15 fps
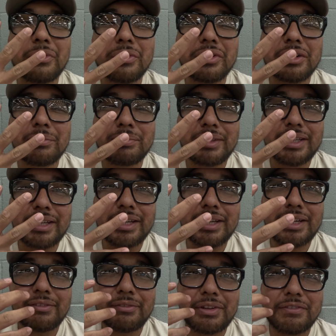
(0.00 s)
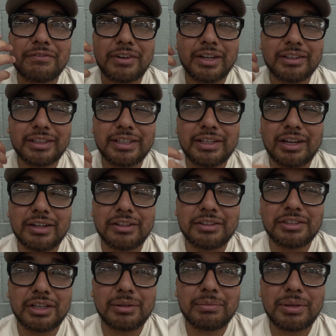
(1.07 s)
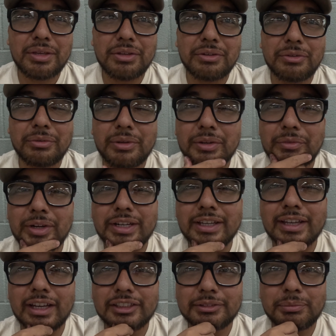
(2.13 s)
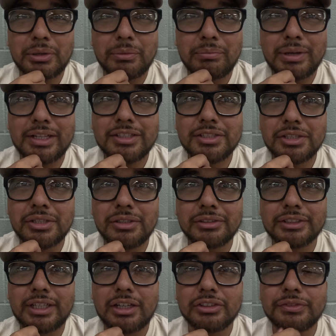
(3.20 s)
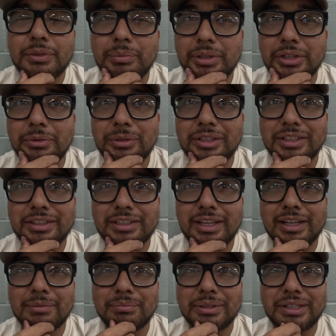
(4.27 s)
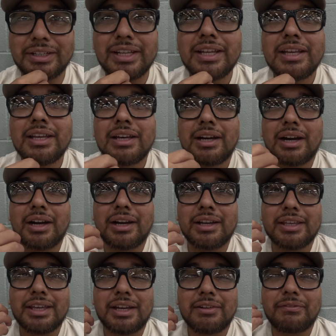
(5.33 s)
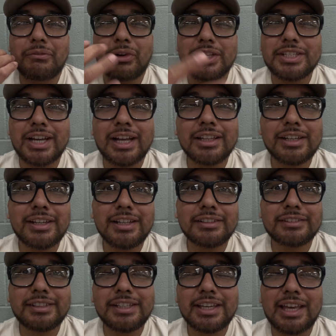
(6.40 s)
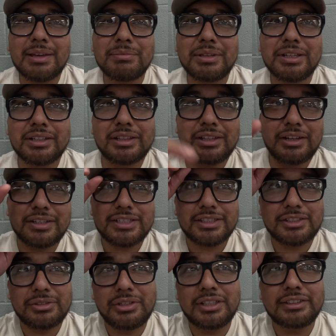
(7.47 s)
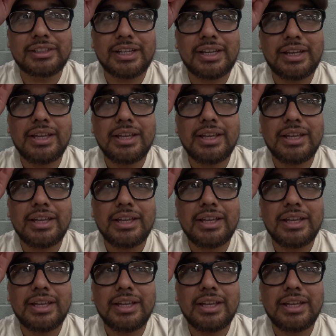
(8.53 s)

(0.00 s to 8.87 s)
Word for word: four update, we finally got a W. We went against Mementos, and I was familiar with the deck, but yeah, retaliating C came in clutch. As soon as they